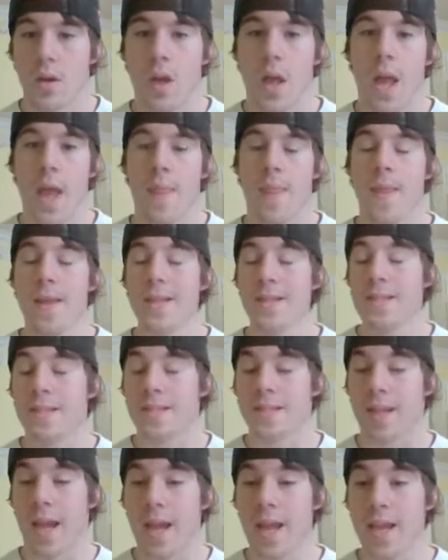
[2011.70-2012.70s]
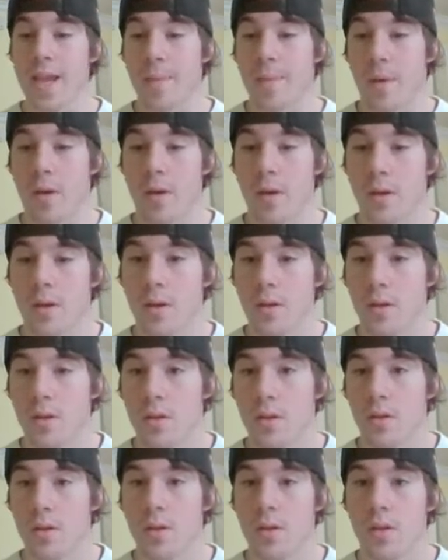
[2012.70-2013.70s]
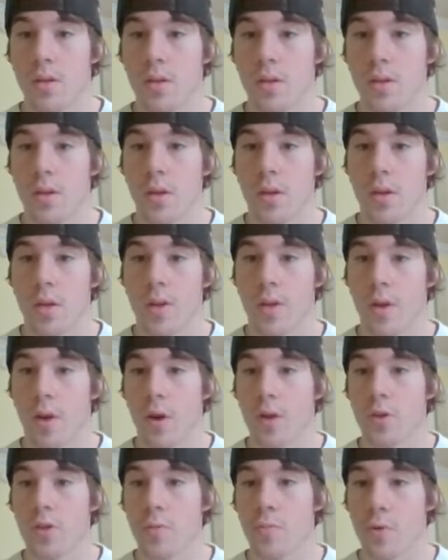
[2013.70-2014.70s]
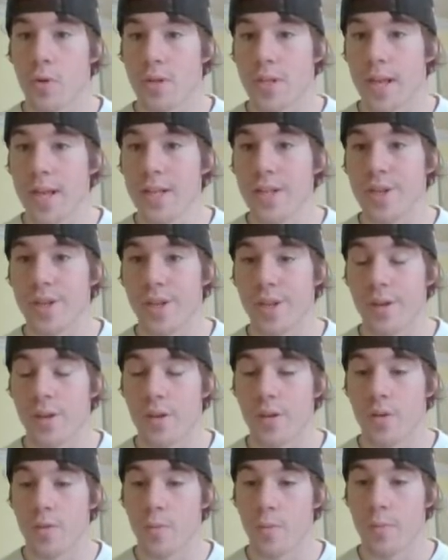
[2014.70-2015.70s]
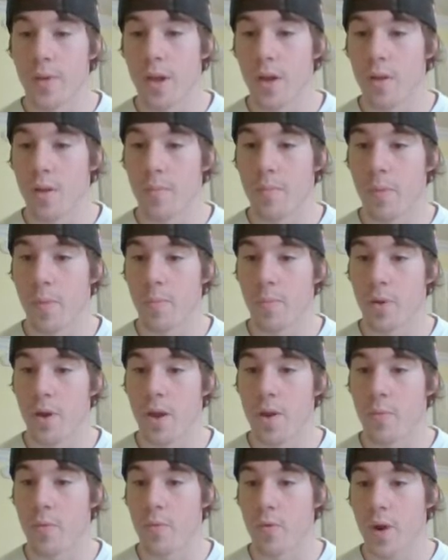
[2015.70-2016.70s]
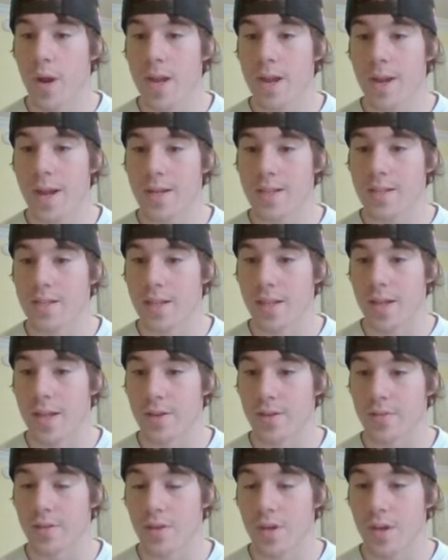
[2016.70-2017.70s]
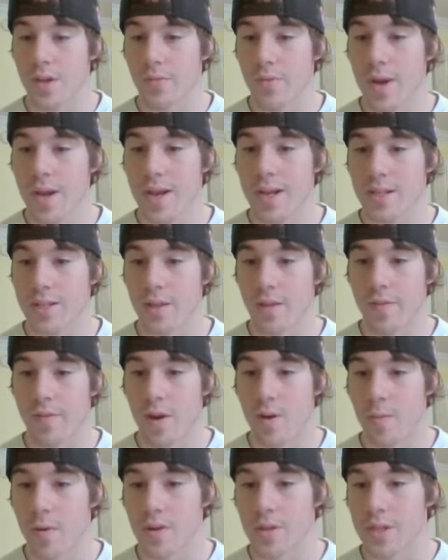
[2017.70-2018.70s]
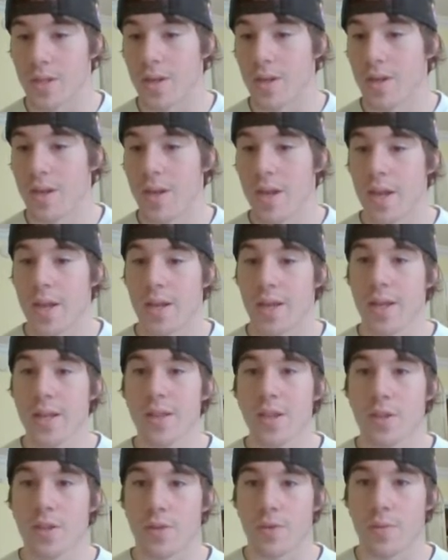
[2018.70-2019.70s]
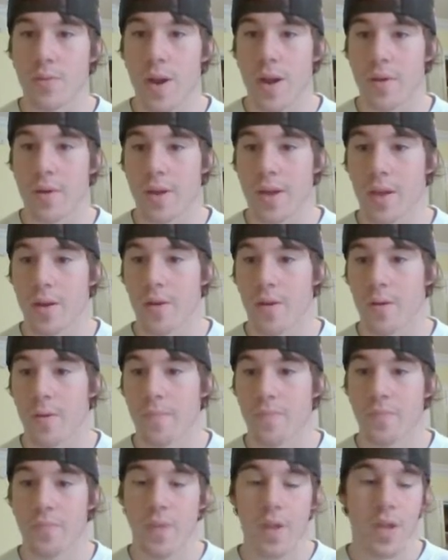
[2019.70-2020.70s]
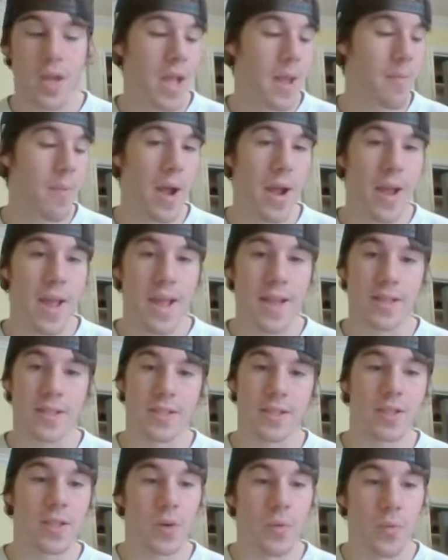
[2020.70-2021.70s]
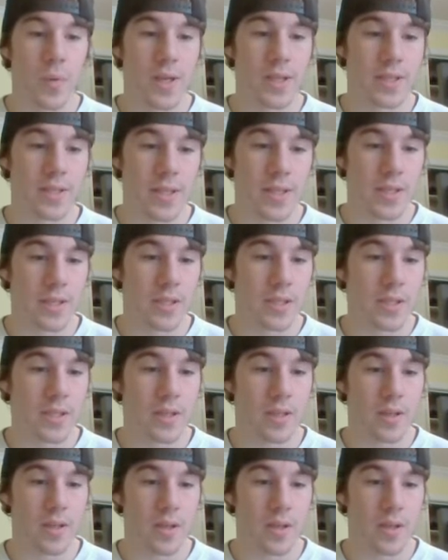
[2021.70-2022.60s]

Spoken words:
And this is game. The Ultra Portation will be able to put him right next to the Pheromosa, get the surround kill, and my ace wins this